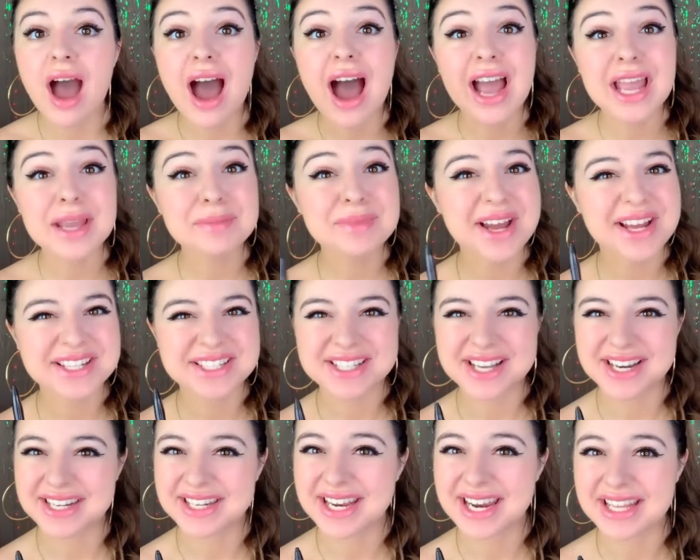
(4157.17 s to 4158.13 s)
I am not
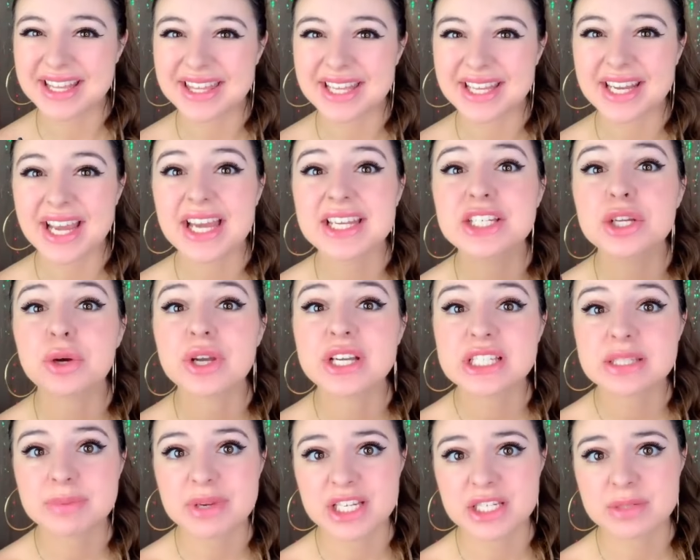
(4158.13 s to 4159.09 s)
signing anything until I
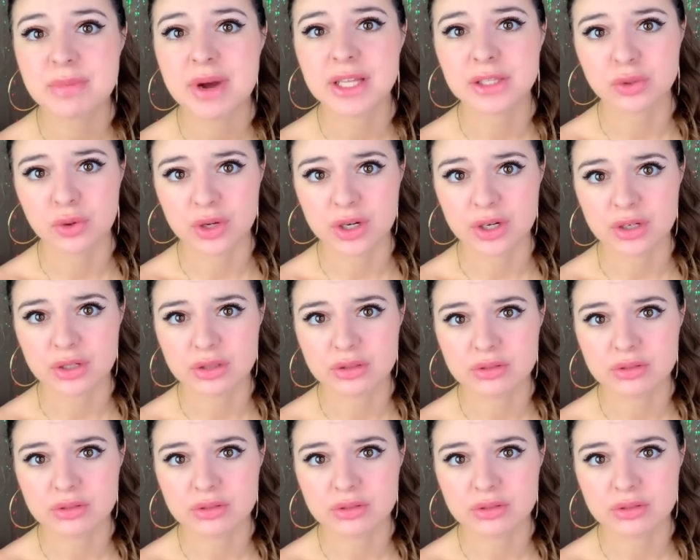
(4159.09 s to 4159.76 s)
speak to my lawyer.